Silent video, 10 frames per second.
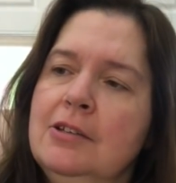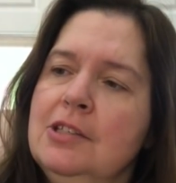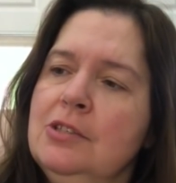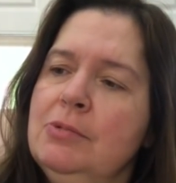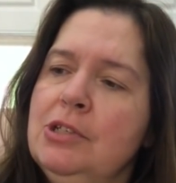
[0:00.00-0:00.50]

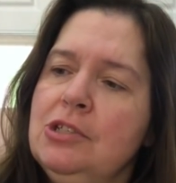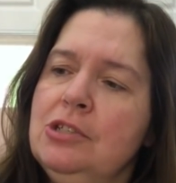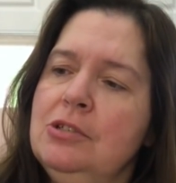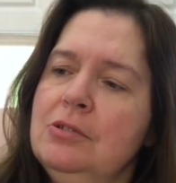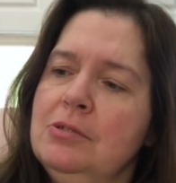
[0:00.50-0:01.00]
switch
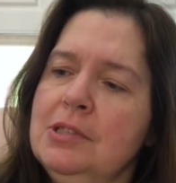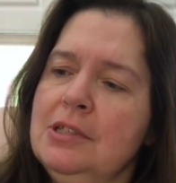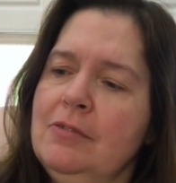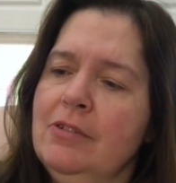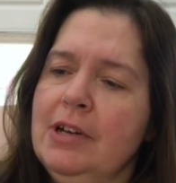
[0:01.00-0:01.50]
to
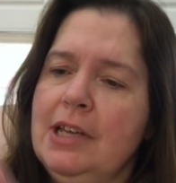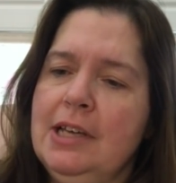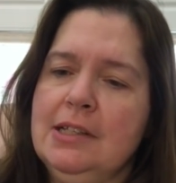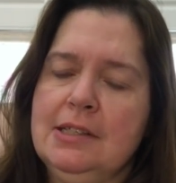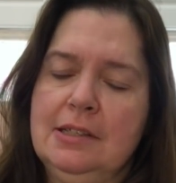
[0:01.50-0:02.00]
silver, I
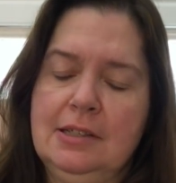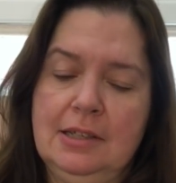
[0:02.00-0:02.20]
guess.